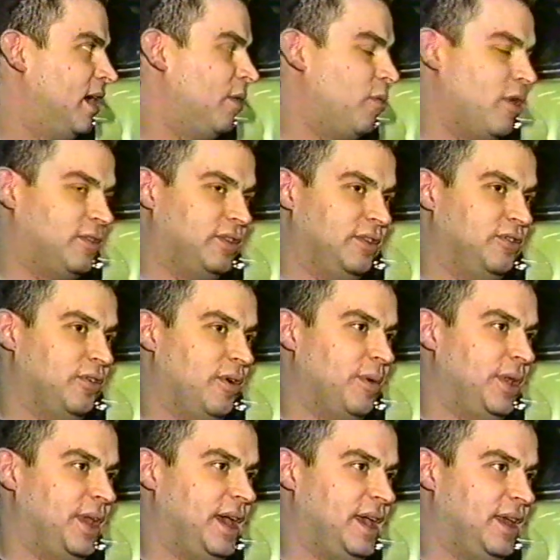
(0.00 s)
I walked in the door
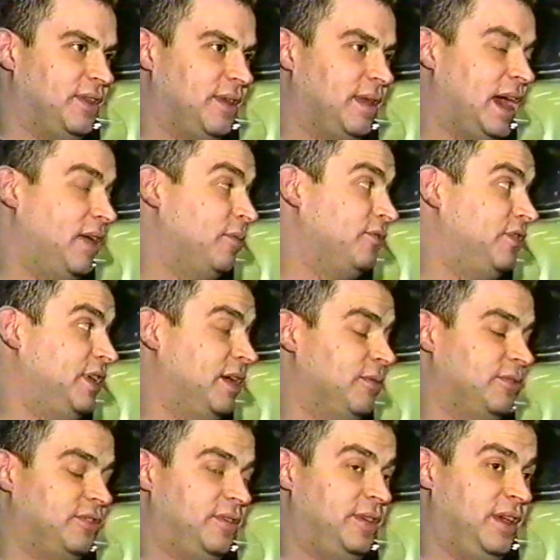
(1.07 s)
one day, and the guy that was here
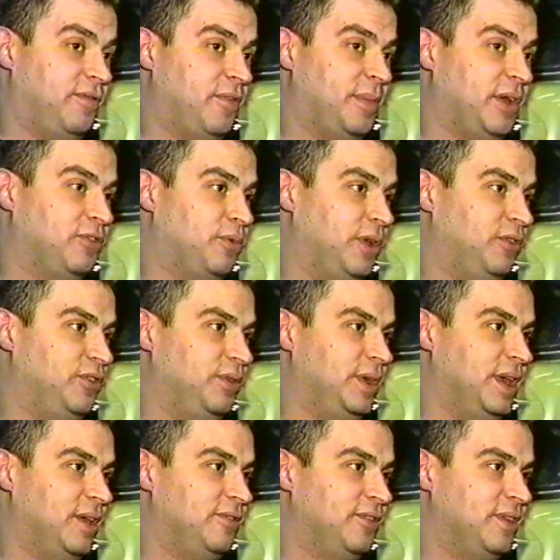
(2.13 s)
was here for about 22
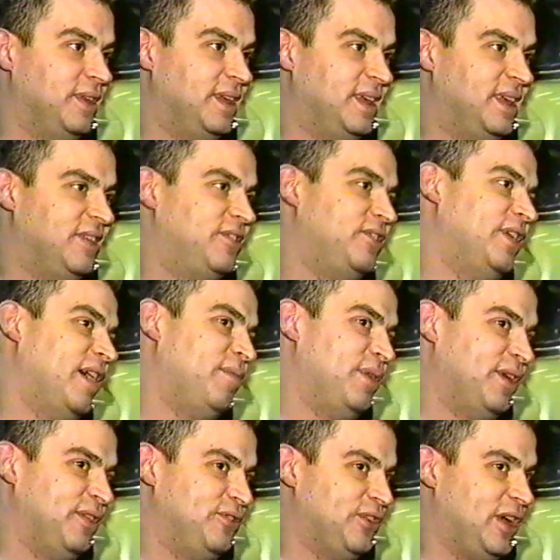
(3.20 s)
years. I said, "Yeah, I've
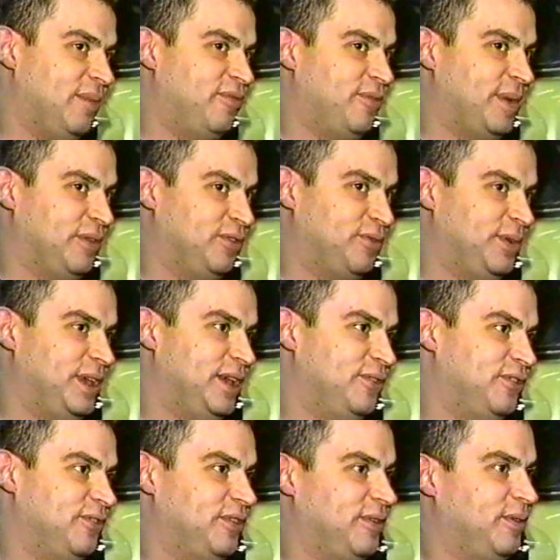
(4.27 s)
been on the job for about three
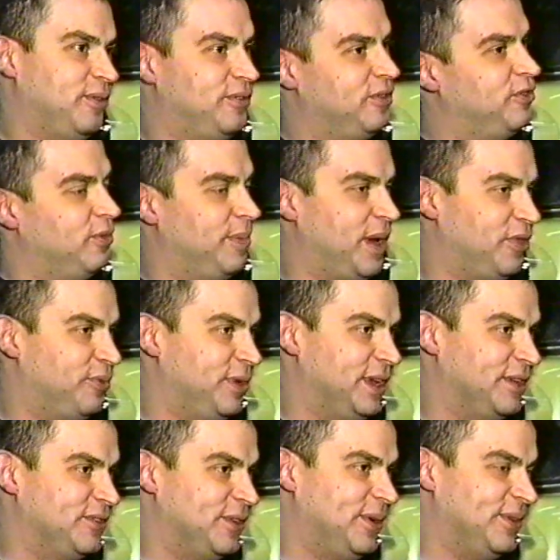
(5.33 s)
years since since you were about three
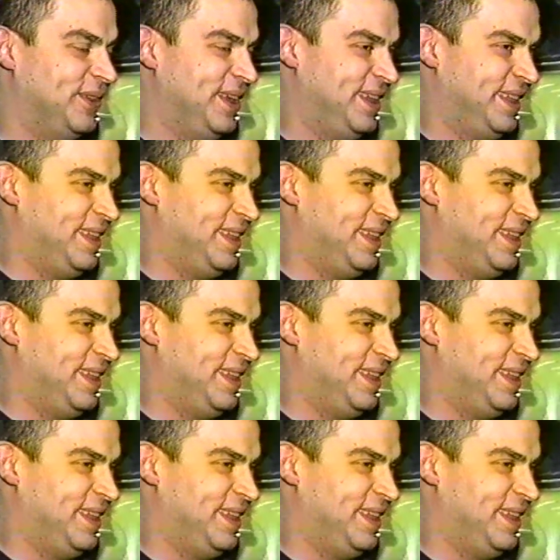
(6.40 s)
years old."